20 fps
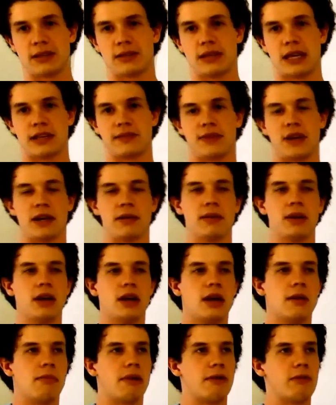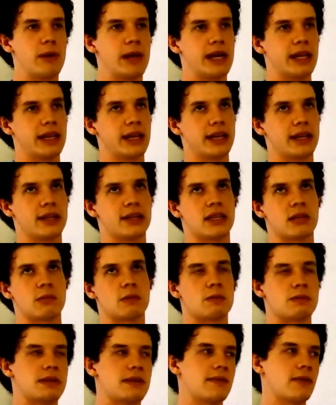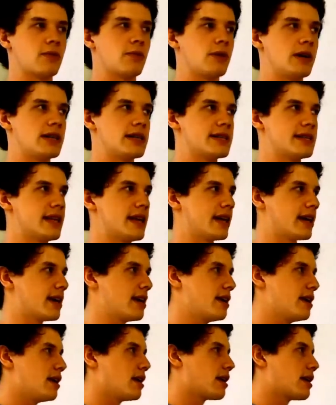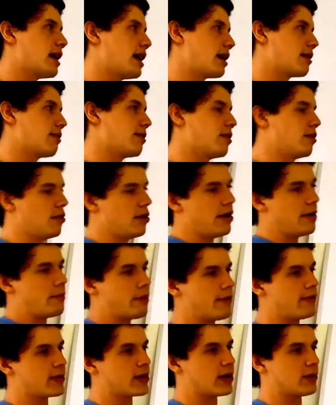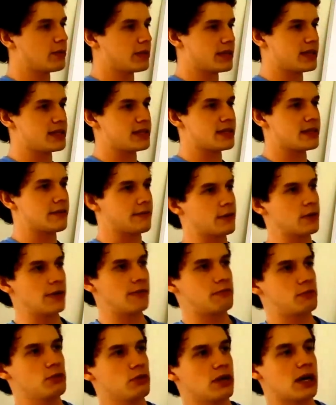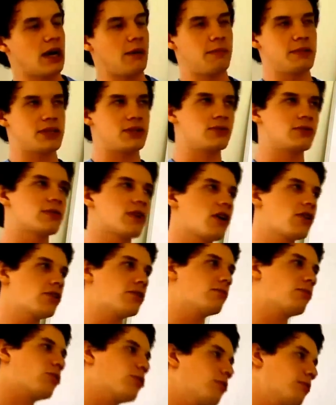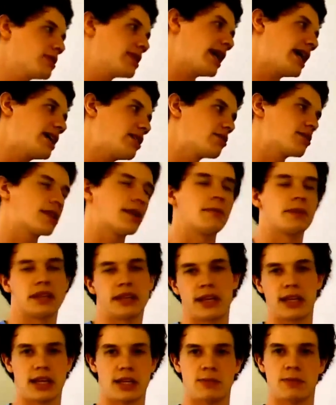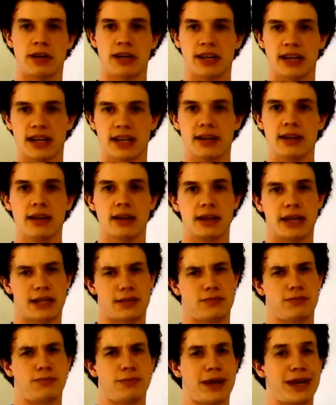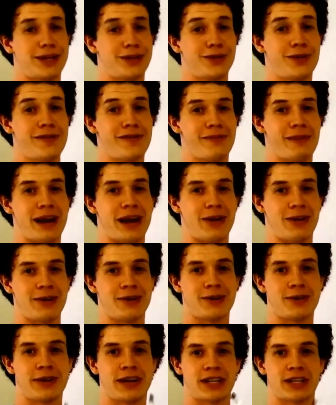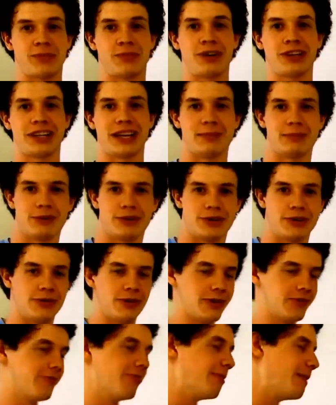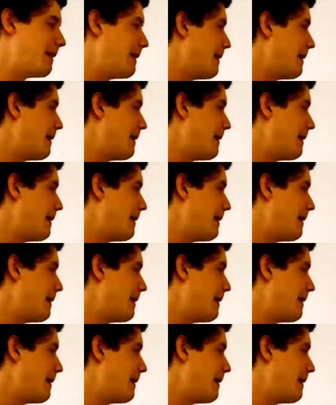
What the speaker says: that's fine. But if we get, like, some specific ones, like Kagero, perfect guard with this, and if you have 2 copies in your yard or more, retire something. Like, that's pretty neat. That's way too overpowered. Don't actually print that Bushiroad.